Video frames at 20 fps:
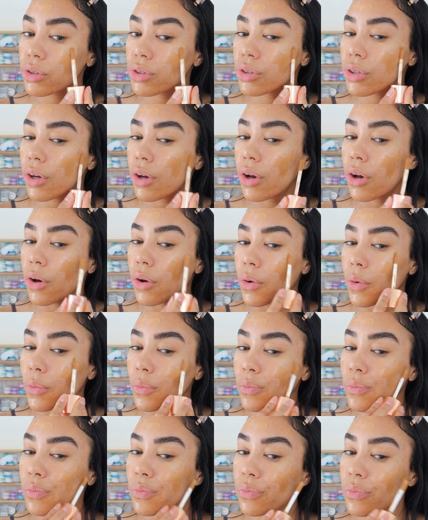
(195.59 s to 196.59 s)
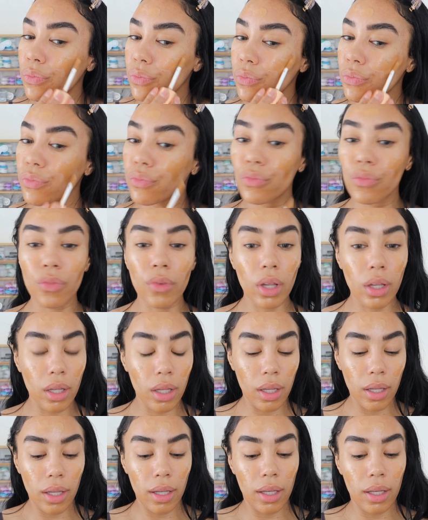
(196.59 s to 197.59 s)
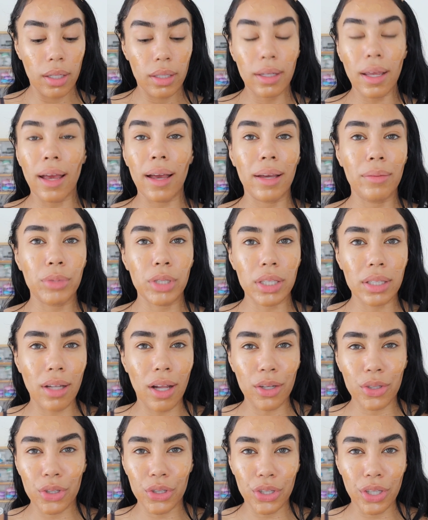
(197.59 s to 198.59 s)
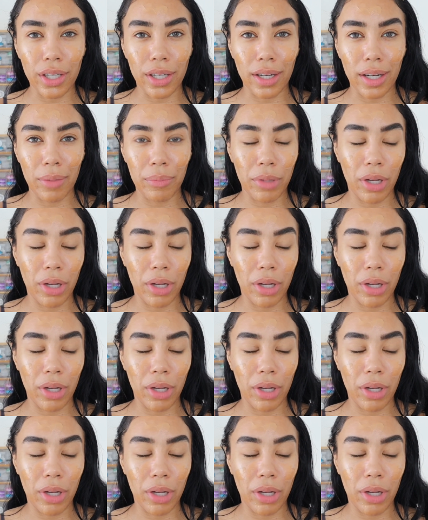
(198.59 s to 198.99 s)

So yeah, I'm just not sure.